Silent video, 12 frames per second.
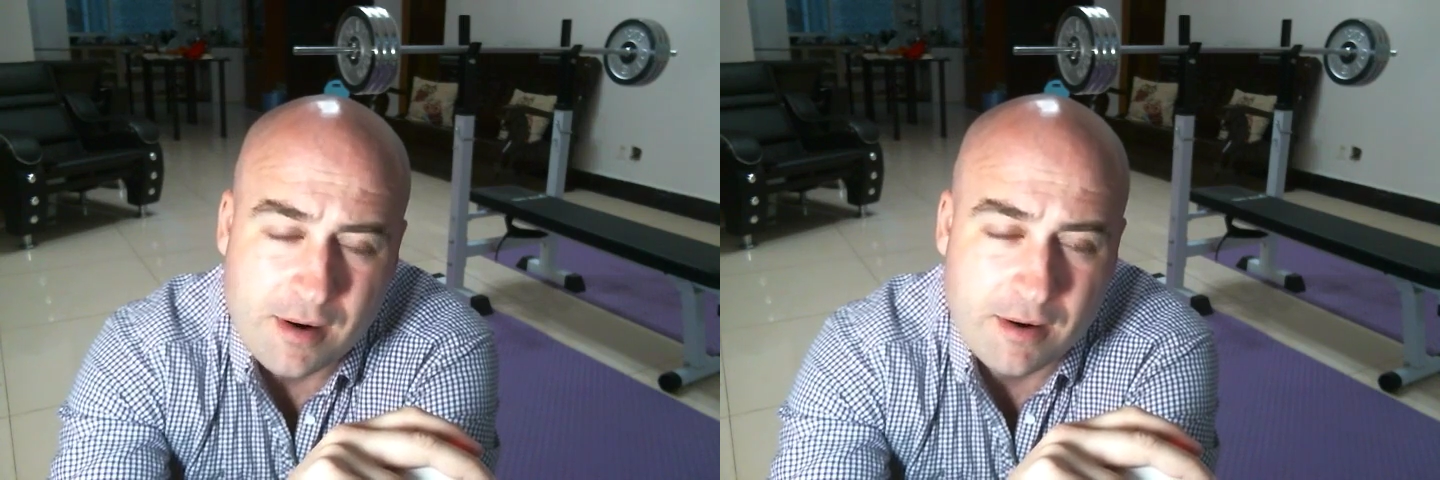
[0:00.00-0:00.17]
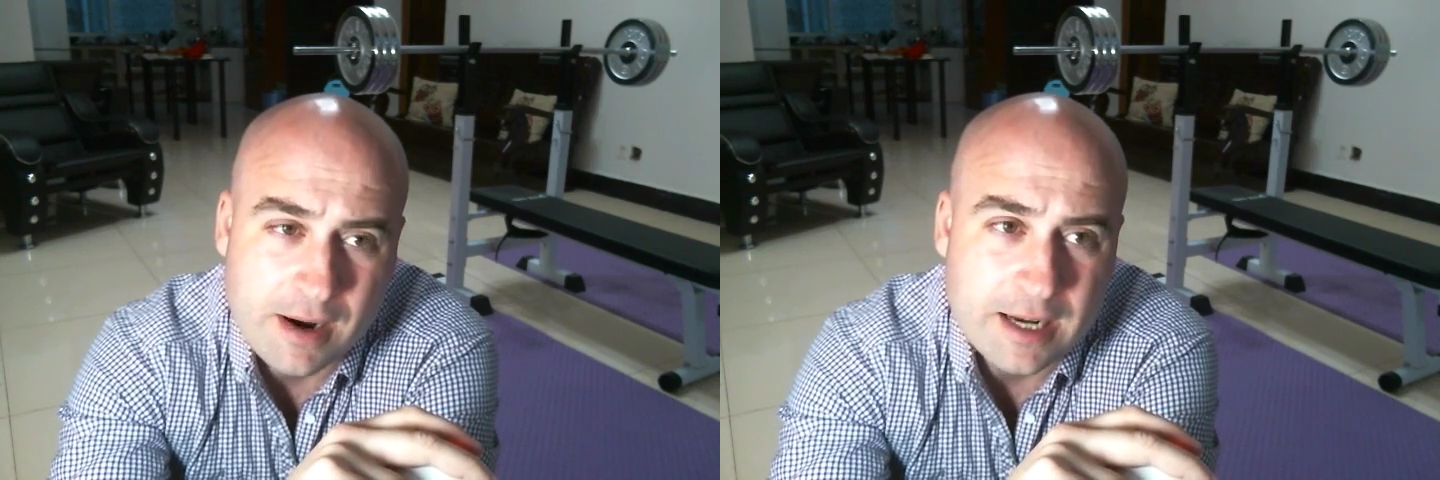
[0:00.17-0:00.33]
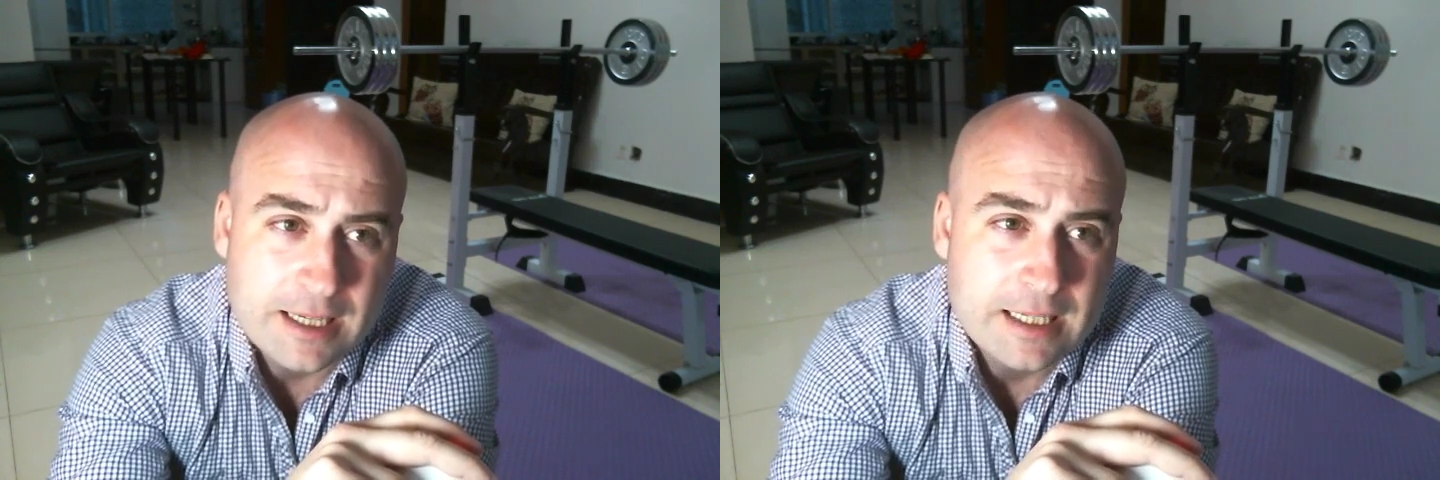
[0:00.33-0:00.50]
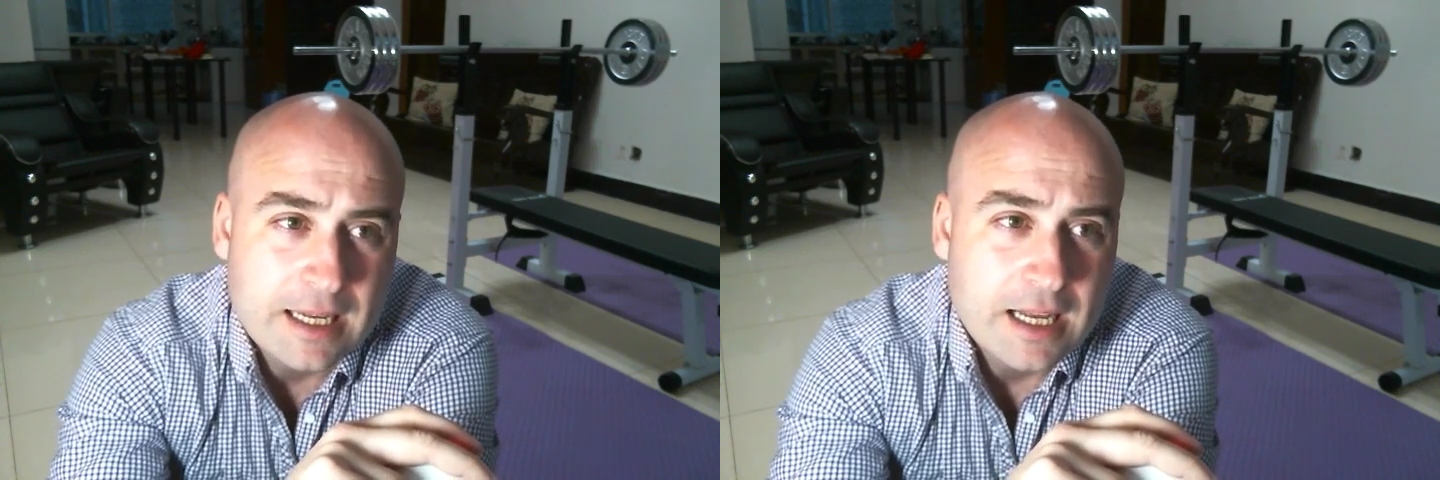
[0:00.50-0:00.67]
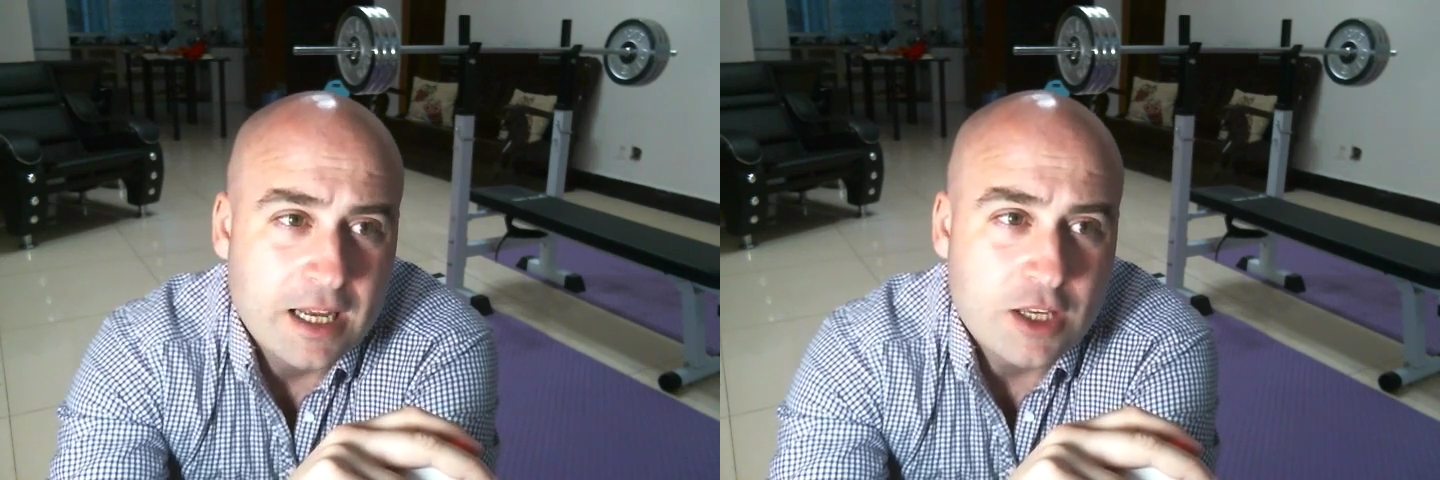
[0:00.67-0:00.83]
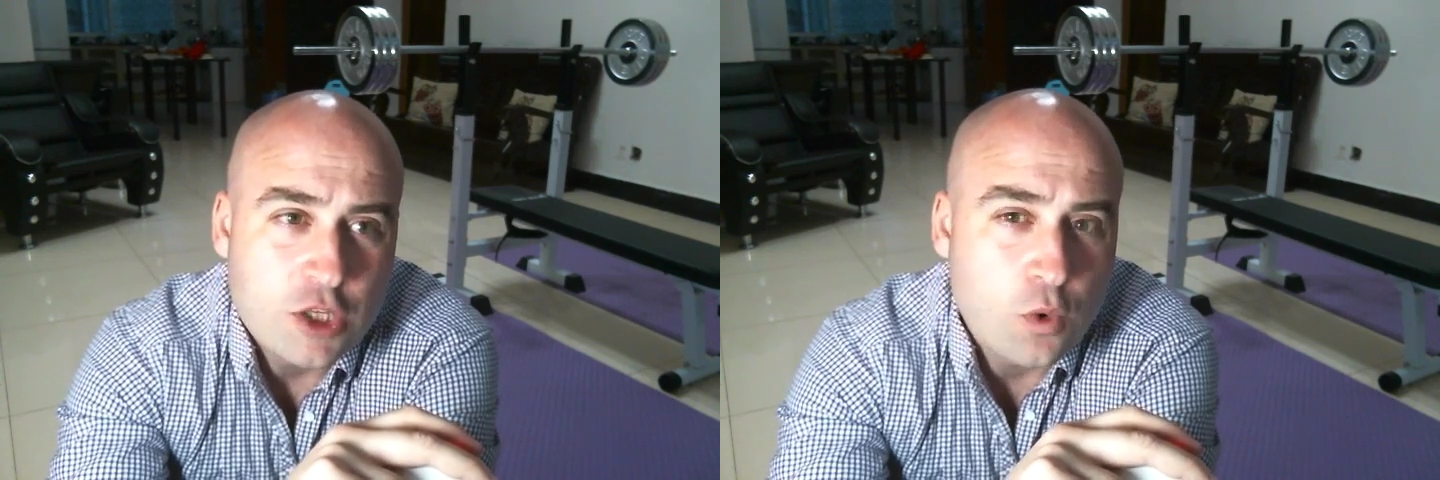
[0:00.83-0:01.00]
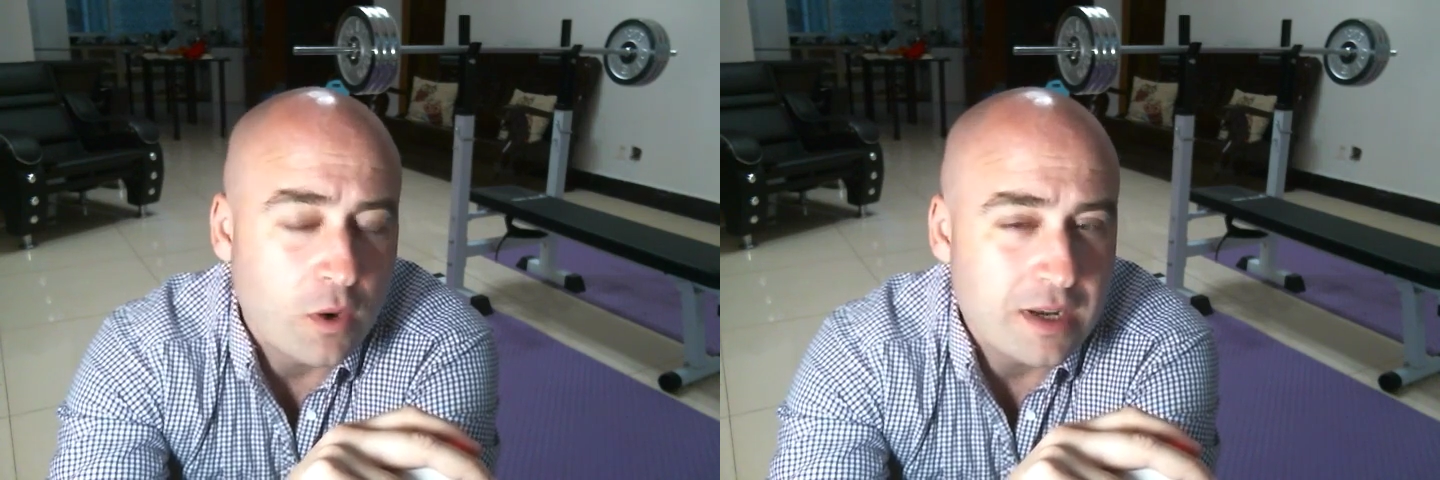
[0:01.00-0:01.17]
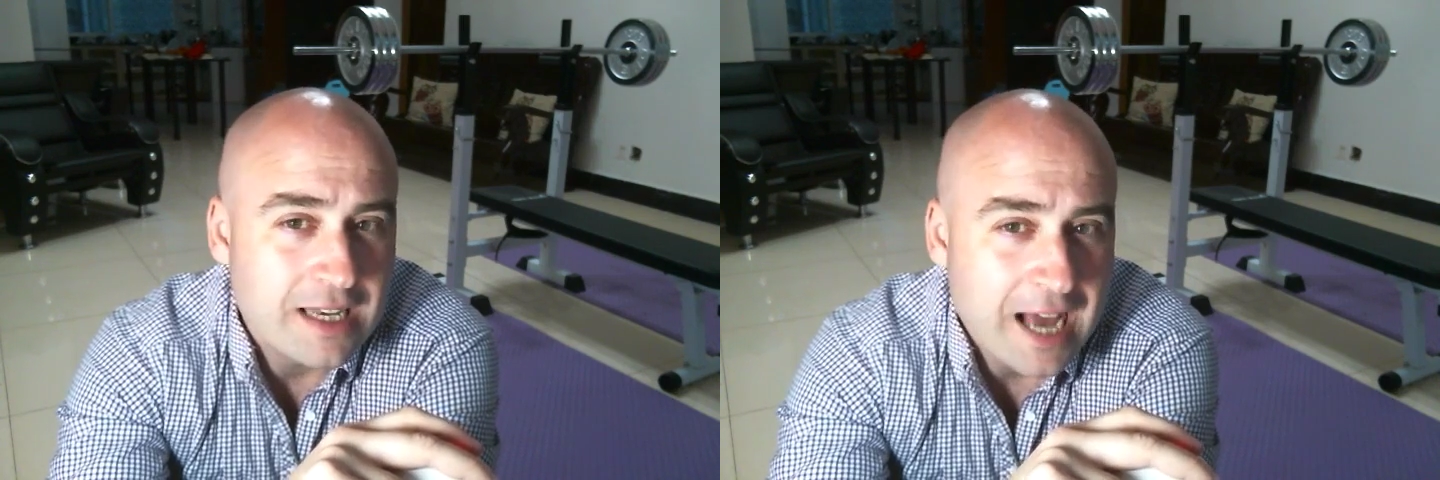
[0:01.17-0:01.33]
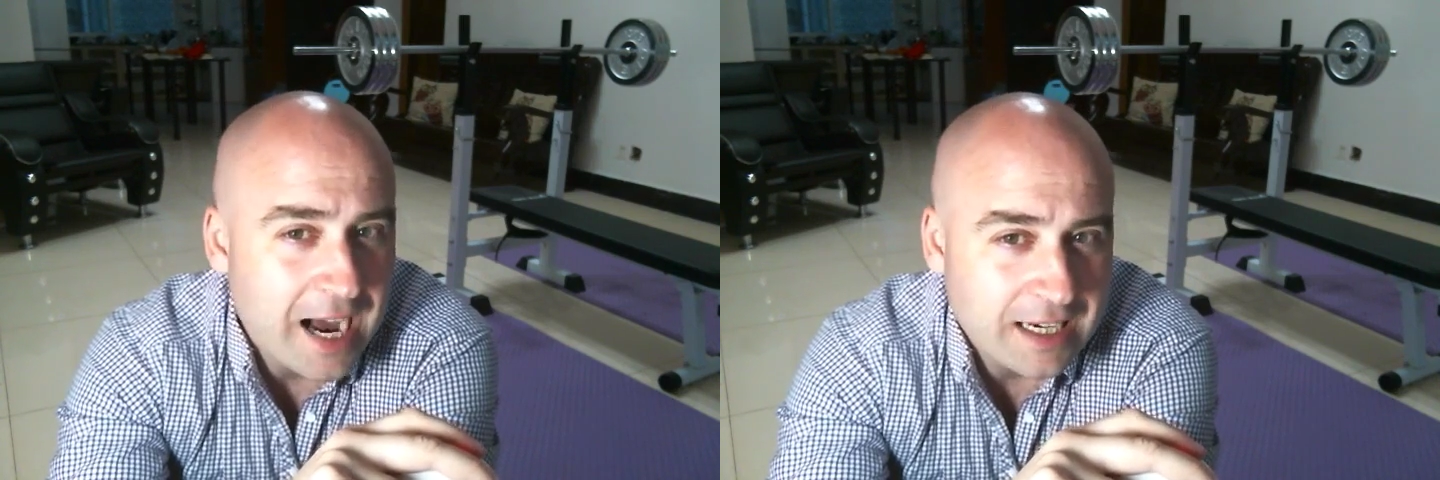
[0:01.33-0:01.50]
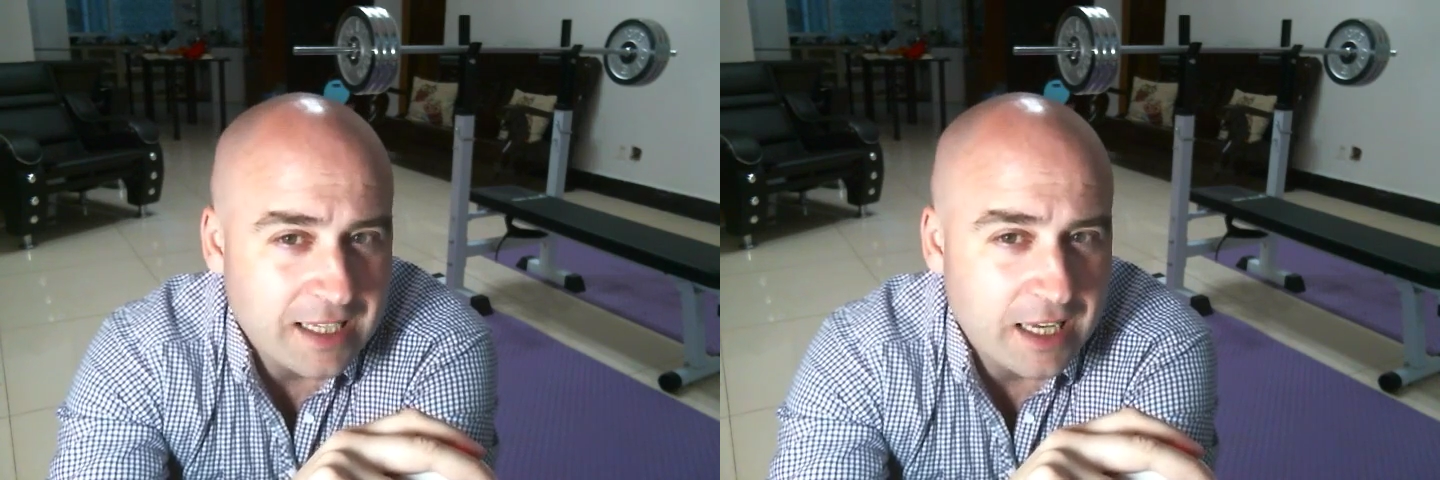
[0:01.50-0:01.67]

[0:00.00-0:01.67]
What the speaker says: All right? You are not